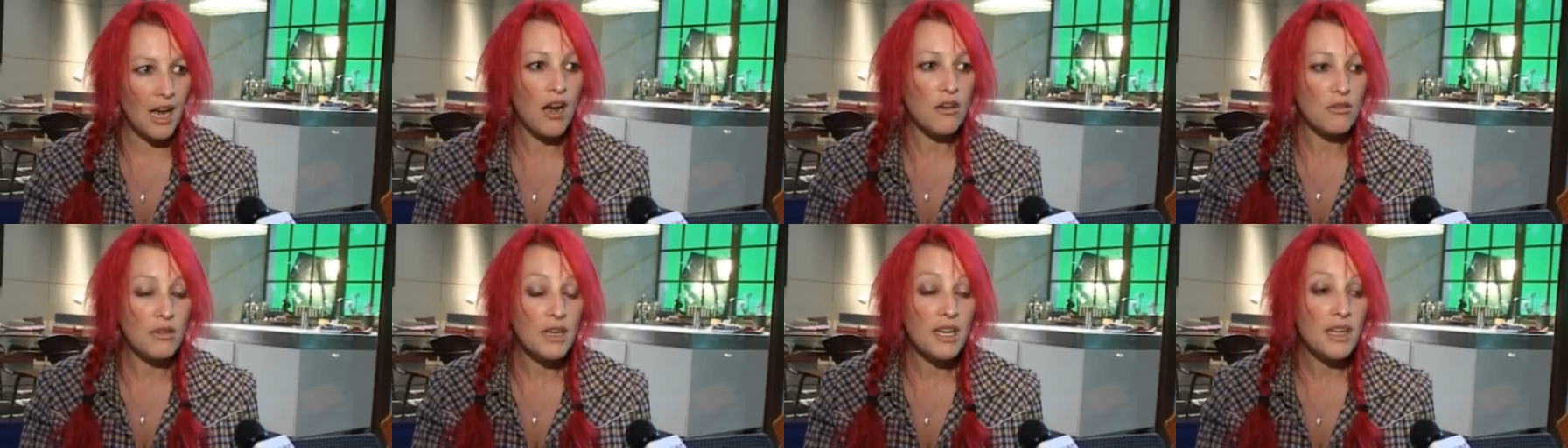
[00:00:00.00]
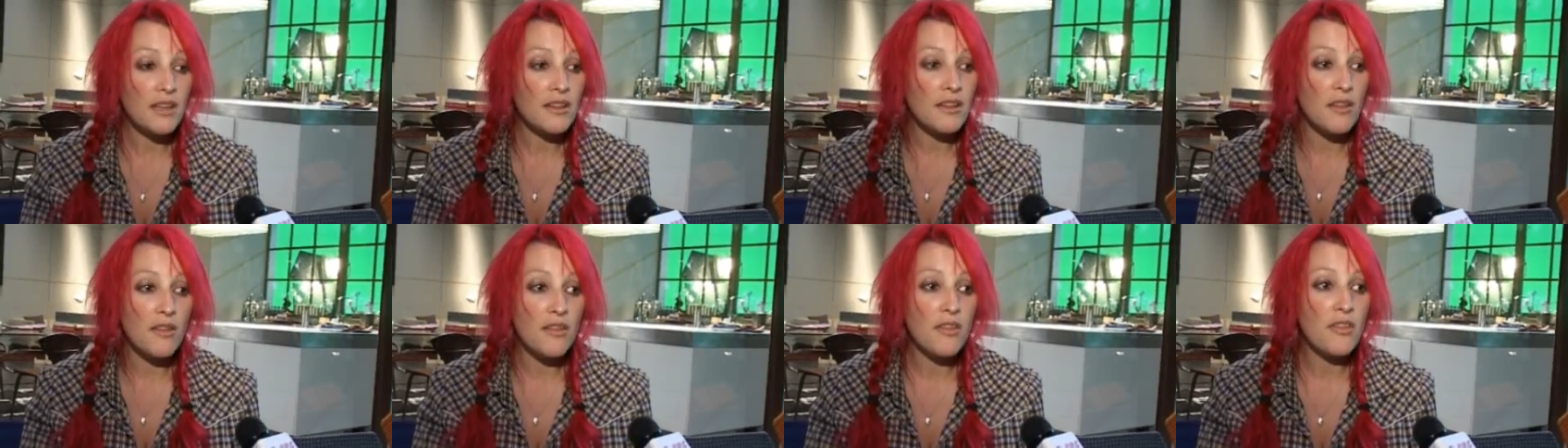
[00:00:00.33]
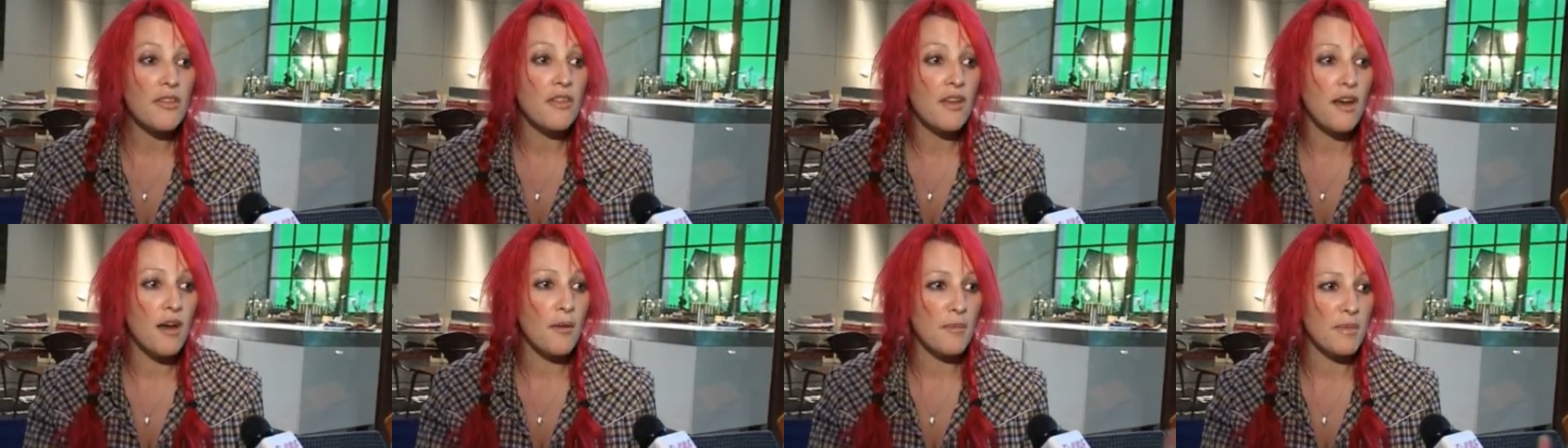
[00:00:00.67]
And, oh yeah, no,
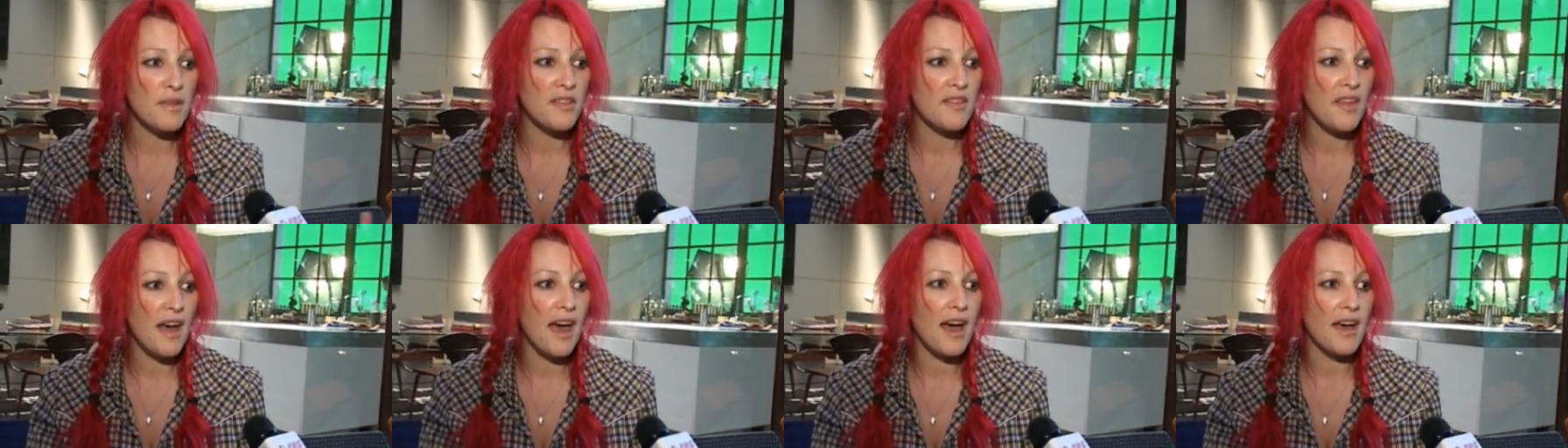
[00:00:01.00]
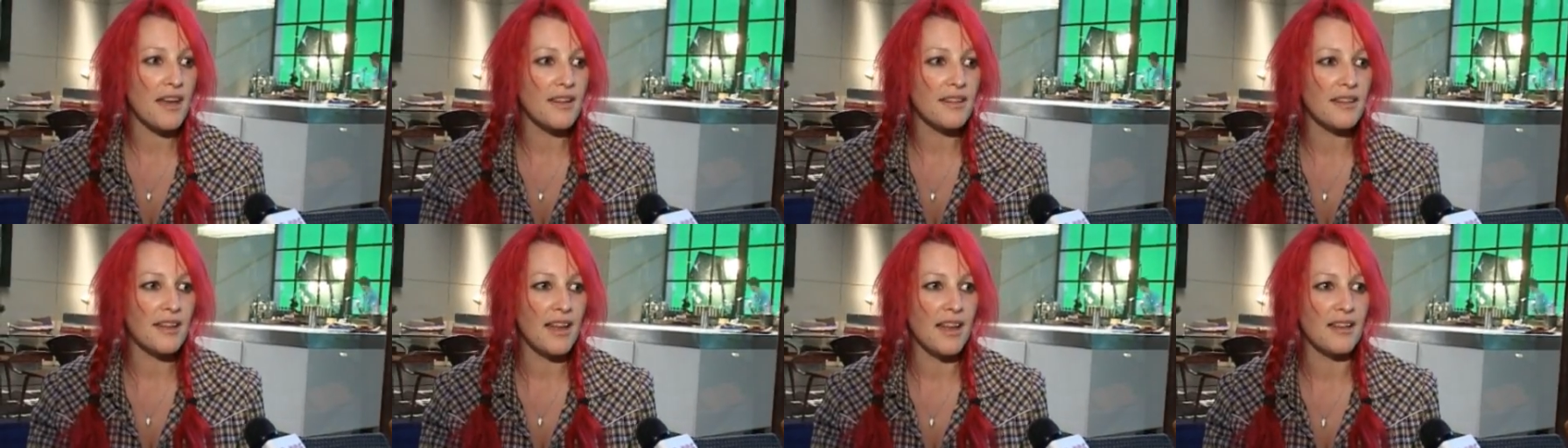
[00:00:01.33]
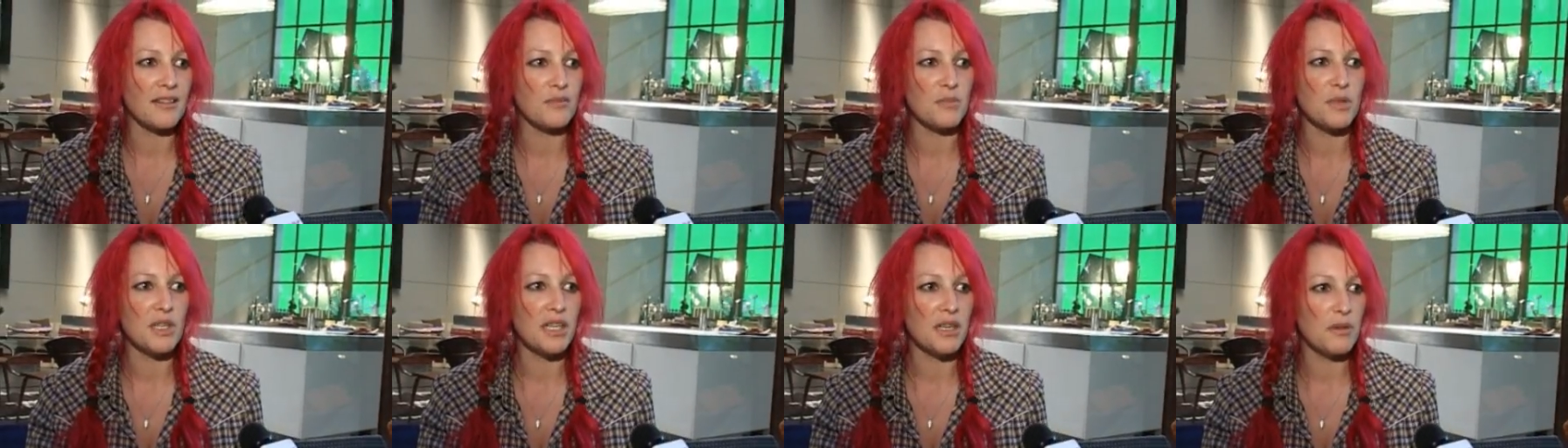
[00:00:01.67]
I mean that
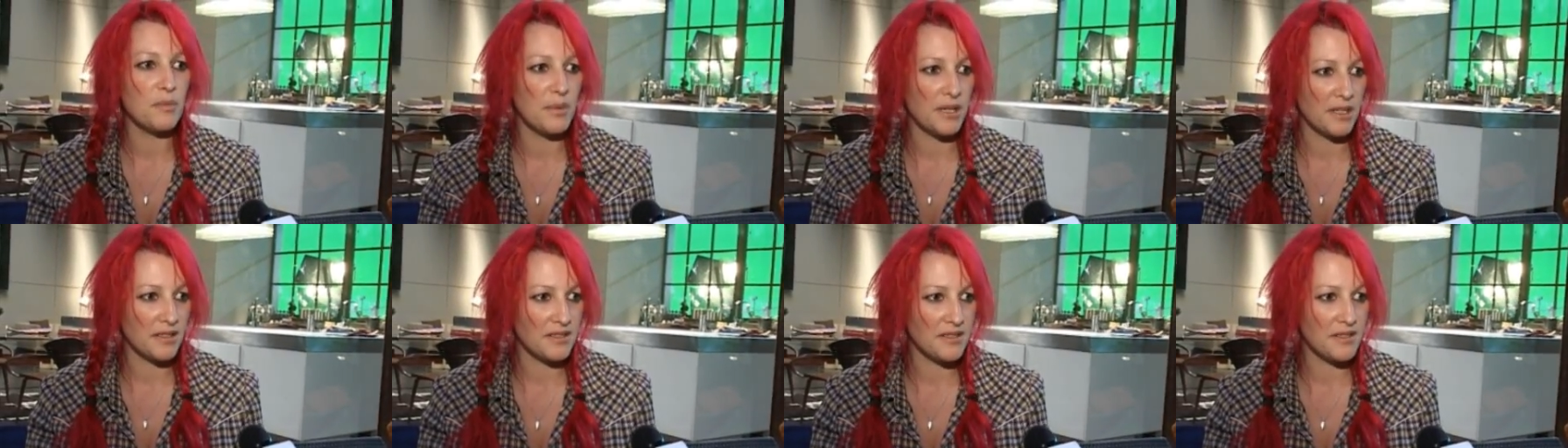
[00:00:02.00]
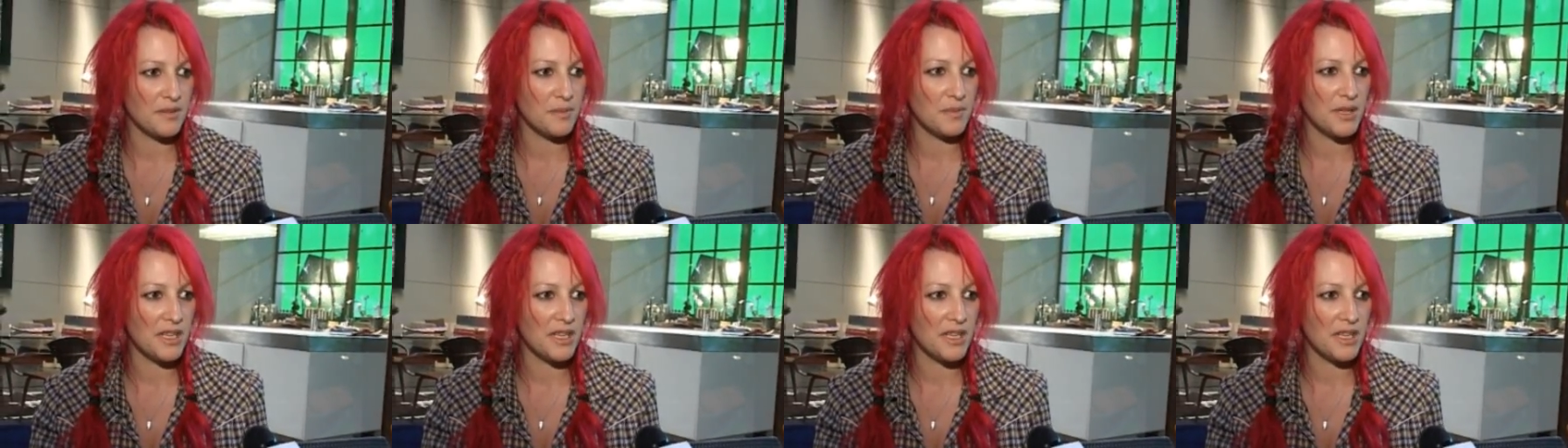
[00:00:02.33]
element appeals